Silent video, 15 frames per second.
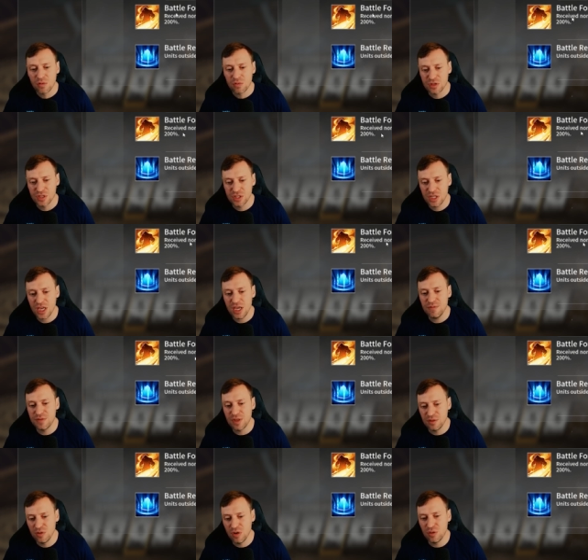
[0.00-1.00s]

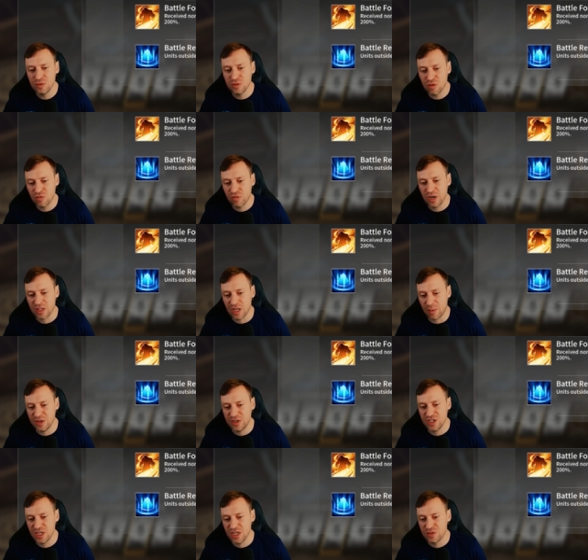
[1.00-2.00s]
Received non-crit
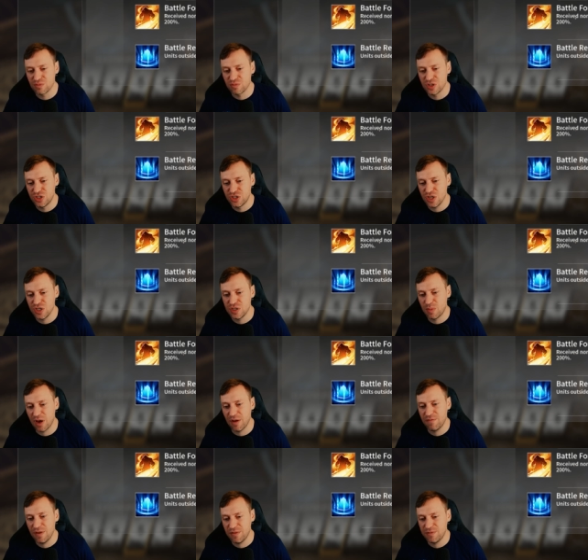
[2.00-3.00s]
damage is reduced
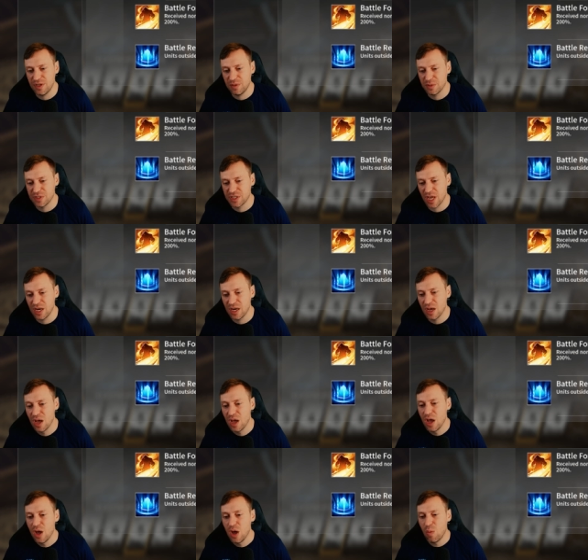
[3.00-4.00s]
by fifty percent,
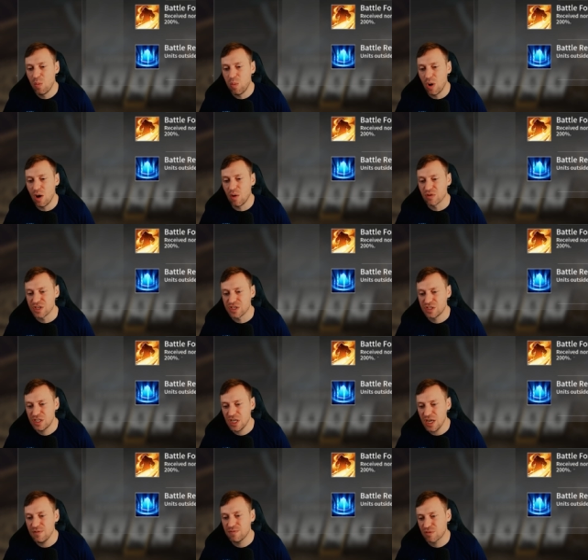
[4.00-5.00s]
while
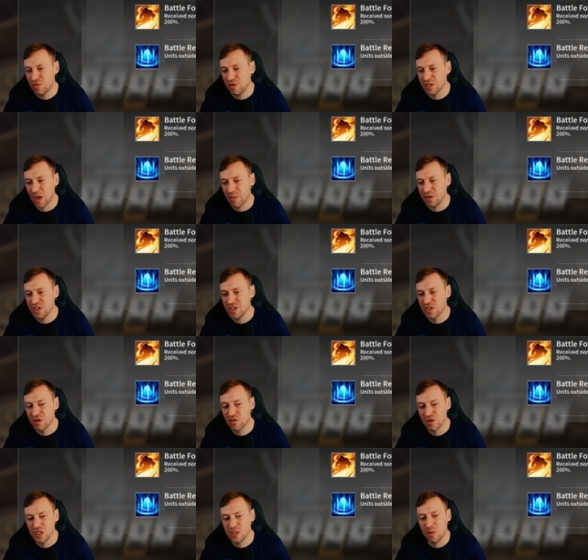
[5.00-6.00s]
received crit damage is
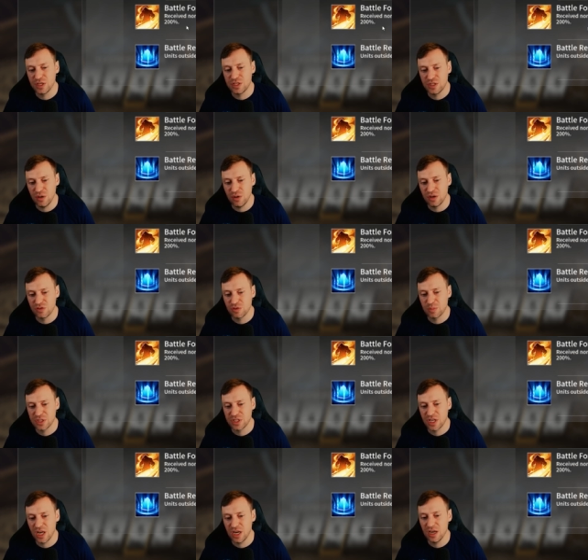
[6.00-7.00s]
increased by two hundred
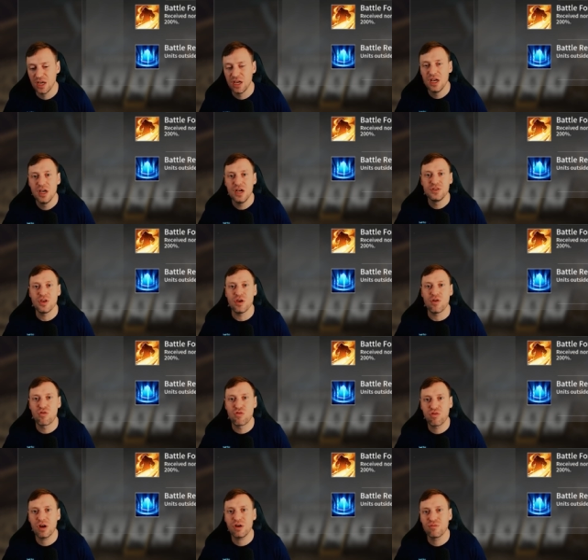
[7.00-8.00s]
percent. So
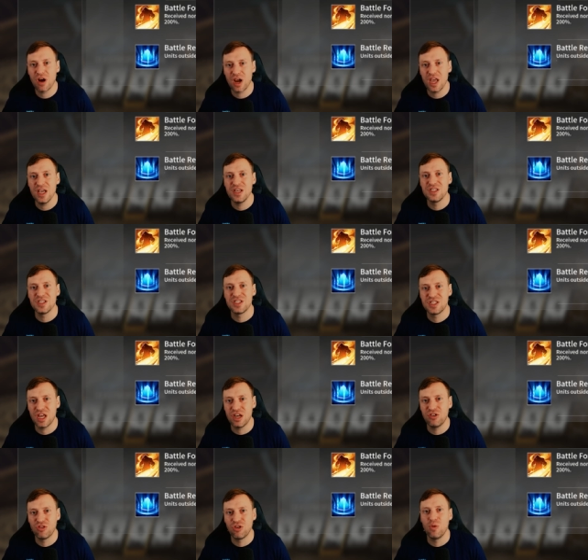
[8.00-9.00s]
crit rate is
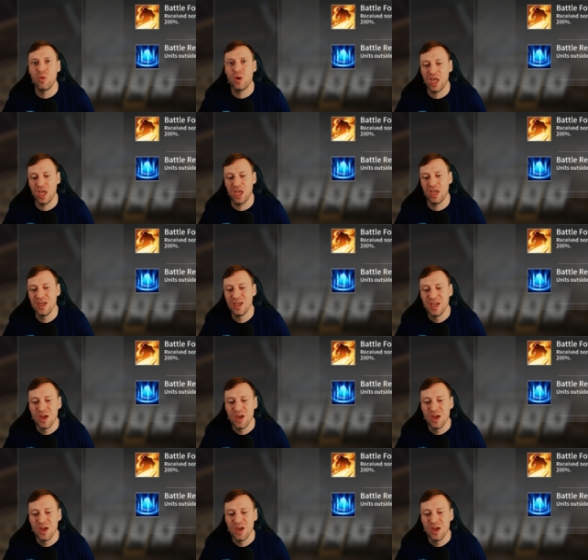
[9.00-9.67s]
essential here.